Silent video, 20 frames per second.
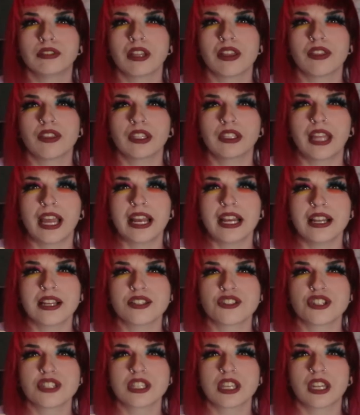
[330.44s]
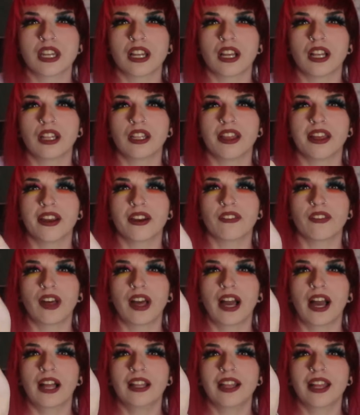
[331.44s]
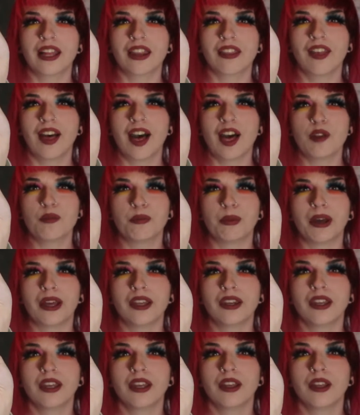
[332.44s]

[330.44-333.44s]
The light is just gonna glare the hell out of that, but,